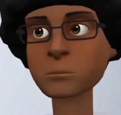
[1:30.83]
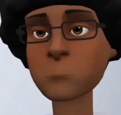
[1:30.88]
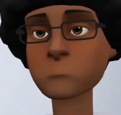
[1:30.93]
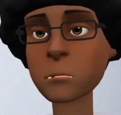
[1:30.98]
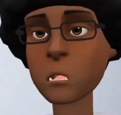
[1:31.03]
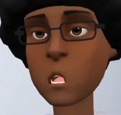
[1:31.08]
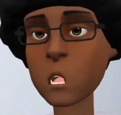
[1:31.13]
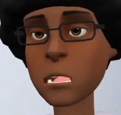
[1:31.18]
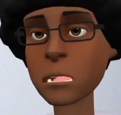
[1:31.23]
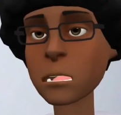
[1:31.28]

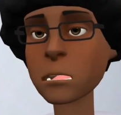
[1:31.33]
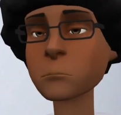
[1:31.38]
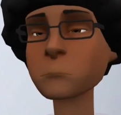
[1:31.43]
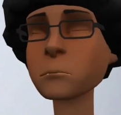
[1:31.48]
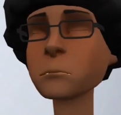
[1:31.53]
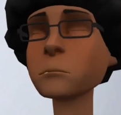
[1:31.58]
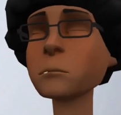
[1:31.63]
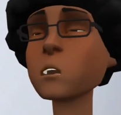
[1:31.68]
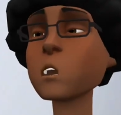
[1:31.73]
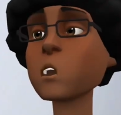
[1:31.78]
Goddamn,
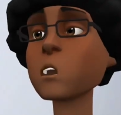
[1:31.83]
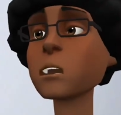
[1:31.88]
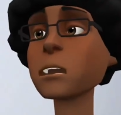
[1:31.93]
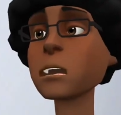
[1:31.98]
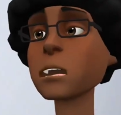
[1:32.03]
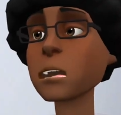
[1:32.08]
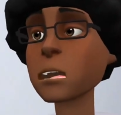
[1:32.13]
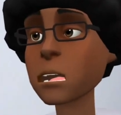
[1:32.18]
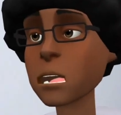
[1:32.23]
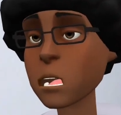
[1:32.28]
Scott,
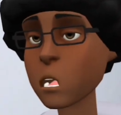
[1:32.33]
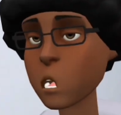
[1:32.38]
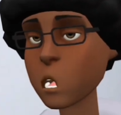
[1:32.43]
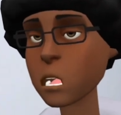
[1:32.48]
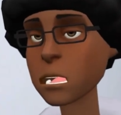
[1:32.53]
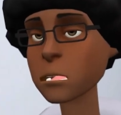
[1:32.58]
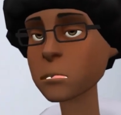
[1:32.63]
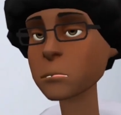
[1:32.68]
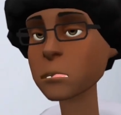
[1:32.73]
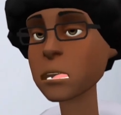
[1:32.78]
taking long
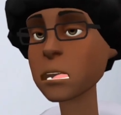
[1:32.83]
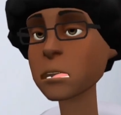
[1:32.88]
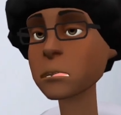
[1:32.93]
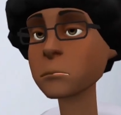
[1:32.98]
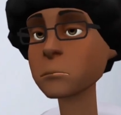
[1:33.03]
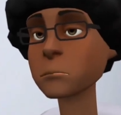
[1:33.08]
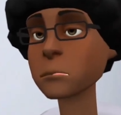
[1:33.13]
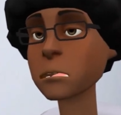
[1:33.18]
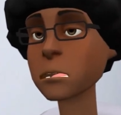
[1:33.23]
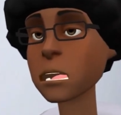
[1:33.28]
as hell,
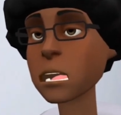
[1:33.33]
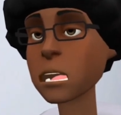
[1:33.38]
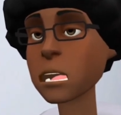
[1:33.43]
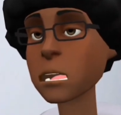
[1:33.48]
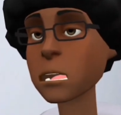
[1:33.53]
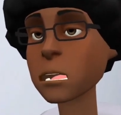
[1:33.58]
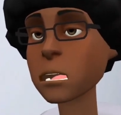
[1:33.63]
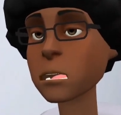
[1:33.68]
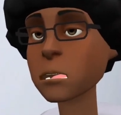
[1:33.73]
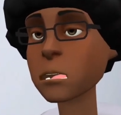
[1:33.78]
didn't
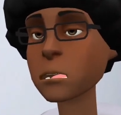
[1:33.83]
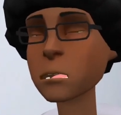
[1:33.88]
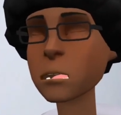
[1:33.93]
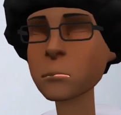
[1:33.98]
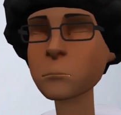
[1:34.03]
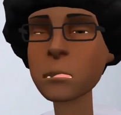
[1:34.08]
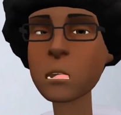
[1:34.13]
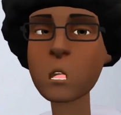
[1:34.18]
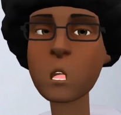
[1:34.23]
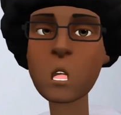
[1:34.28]
he just see
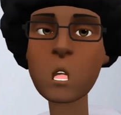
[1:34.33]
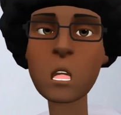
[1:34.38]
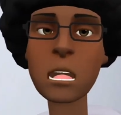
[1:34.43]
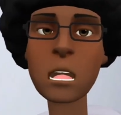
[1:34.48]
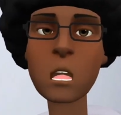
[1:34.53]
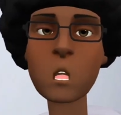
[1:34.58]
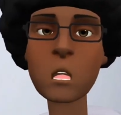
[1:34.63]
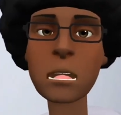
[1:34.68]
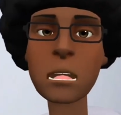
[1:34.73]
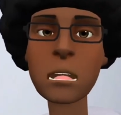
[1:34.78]
me walk out
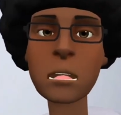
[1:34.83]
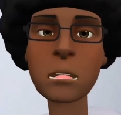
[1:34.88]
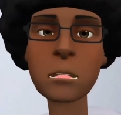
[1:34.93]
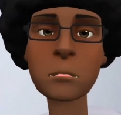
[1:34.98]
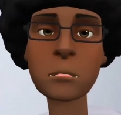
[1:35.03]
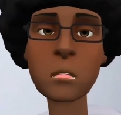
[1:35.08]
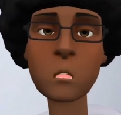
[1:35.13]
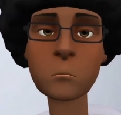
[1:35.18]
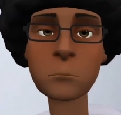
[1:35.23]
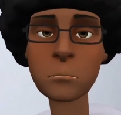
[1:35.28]
the
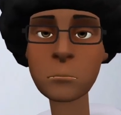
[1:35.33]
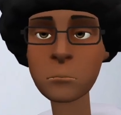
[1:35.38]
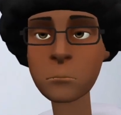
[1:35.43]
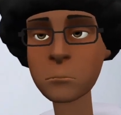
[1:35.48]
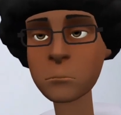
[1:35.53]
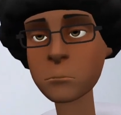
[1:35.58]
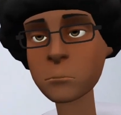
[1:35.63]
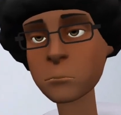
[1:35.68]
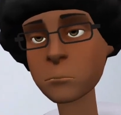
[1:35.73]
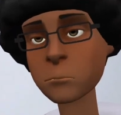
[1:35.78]
classroom?
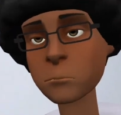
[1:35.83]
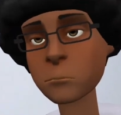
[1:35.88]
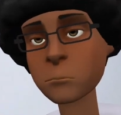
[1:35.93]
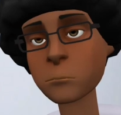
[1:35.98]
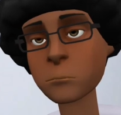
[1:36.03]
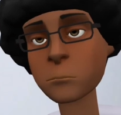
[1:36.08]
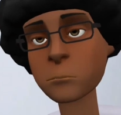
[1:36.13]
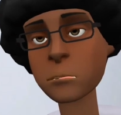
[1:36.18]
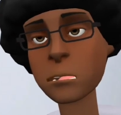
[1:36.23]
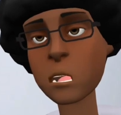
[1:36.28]

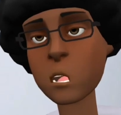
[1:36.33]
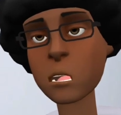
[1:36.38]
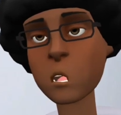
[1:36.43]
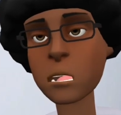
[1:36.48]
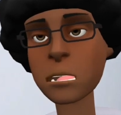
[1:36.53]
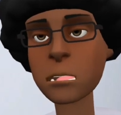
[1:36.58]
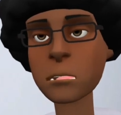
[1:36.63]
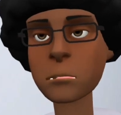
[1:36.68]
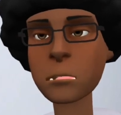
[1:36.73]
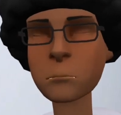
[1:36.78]
It was
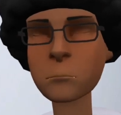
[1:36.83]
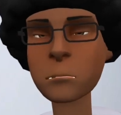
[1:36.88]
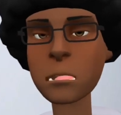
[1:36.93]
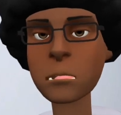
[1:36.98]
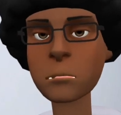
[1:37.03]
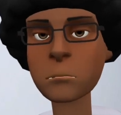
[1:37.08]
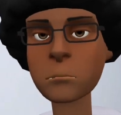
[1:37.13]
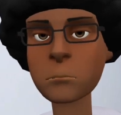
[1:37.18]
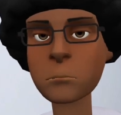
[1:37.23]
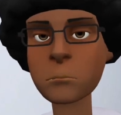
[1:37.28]
that simple.
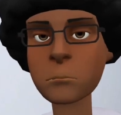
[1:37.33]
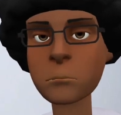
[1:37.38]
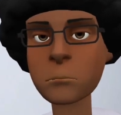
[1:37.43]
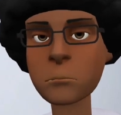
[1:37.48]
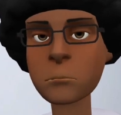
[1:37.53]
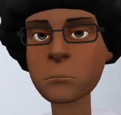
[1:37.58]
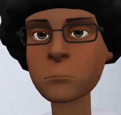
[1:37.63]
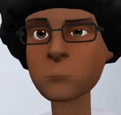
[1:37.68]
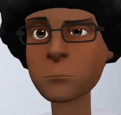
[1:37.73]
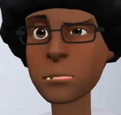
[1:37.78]

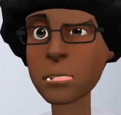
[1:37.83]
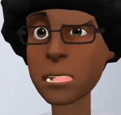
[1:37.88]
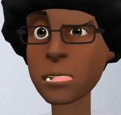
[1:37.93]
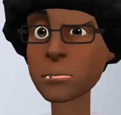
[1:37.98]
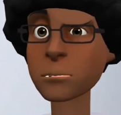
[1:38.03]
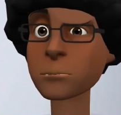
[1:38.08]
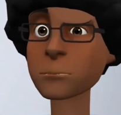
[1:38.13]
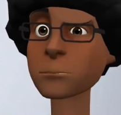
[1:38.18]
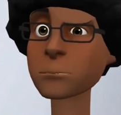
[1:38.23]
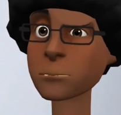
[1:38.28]
Bruh.
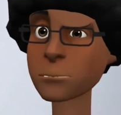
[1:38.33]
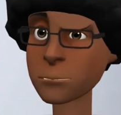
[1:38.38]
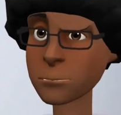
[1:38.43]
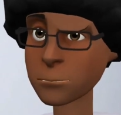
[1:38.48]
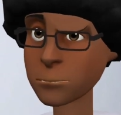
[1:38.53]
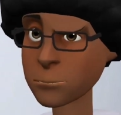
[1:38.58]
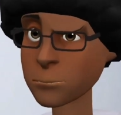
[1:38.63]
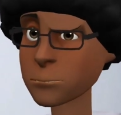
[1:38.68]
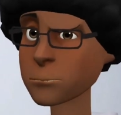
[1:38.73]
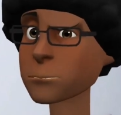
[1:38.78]

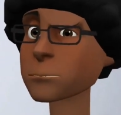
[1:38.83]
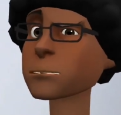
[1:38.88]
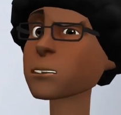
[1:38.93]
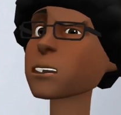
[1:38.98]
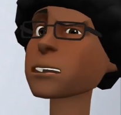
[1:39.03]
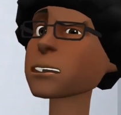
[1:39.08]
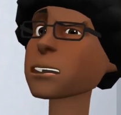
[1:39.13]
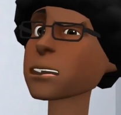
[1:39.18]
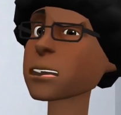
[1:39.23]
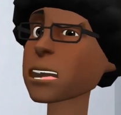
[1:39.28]
Why
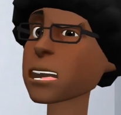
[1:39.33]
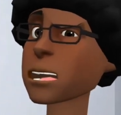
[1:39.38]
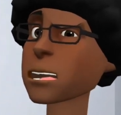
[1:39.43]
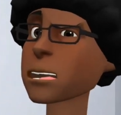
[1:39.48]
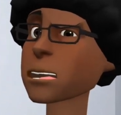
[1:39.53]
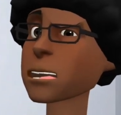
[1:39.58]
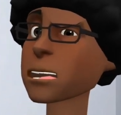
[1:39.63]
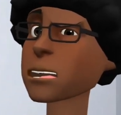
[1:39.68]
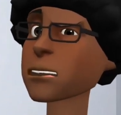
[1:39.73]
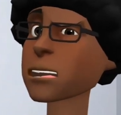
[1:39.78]
did this
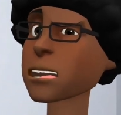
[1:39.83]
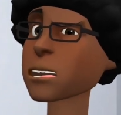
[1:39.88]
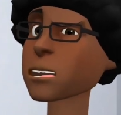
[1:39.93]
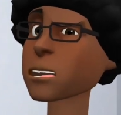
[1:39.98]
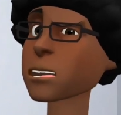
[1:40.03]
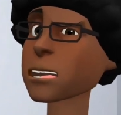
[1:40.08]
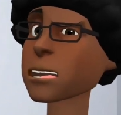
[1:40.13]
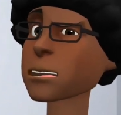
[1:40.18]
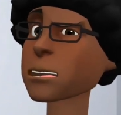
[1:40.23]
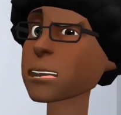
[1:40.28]
elevator
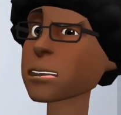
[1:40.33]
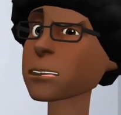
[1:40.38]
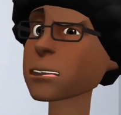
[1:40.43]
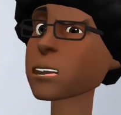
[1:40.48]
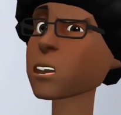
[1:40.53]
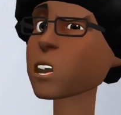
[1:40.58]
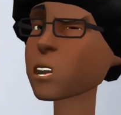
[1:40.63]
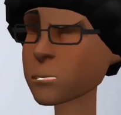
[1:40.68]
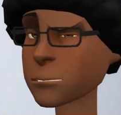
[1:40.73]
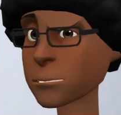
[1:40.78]
just
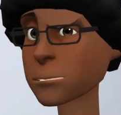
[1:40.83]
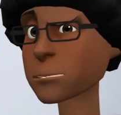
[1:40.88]
stop?